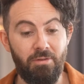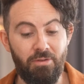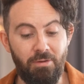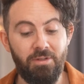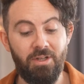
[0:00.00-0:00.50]

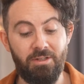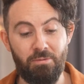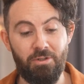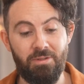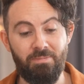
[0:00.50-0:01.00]
Those things
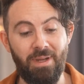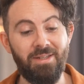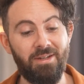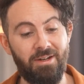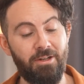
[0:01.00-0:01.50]
will just
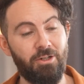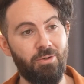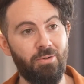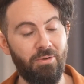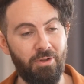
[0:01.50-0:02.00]
basically
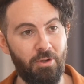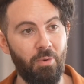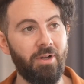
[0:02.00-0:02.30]
ensure that you